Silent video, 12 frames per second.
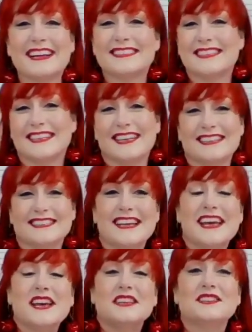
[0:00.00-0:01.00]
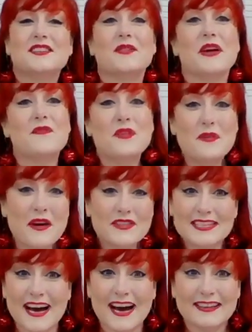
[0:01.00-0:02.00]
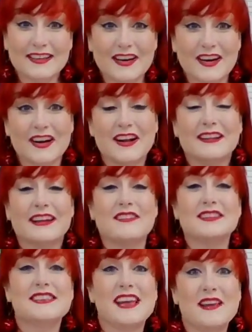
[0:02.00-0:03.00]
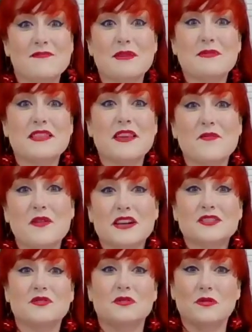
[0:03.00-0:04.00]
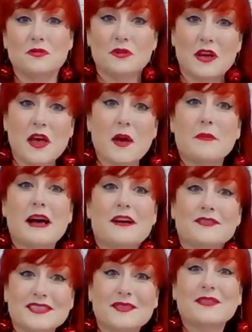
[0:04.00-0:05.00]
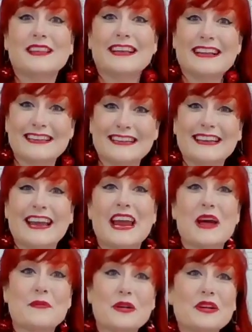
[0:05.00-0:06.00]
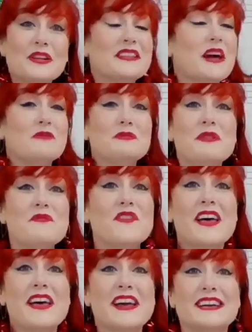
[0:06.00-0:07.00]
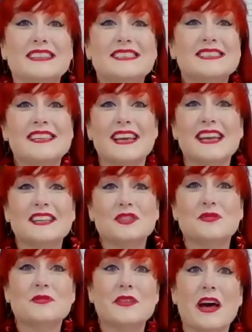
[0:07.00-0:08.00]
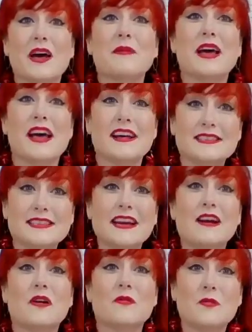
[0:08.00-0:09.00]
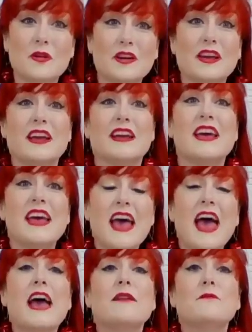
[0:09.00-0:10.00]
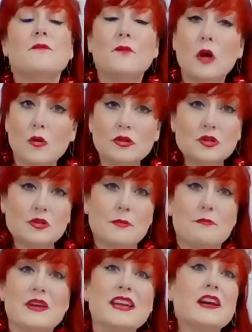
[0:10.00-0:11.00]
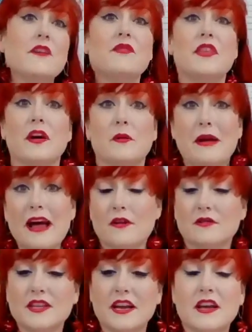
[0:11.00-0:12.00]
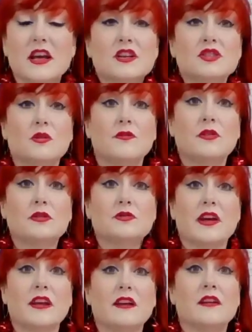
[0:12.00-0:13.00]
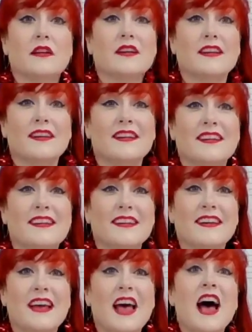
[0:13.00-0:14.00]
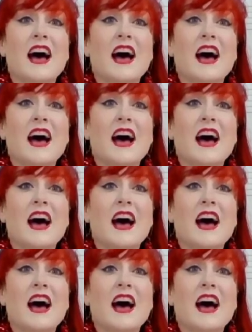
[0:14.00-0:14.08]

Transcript: Excellent. So if you have a toddler, like I was saying, maybe they want to pound something like a little hammer, that would be fine. Sing it to them as they are working and go to the beat of their pounding. So if they're doing cobbler,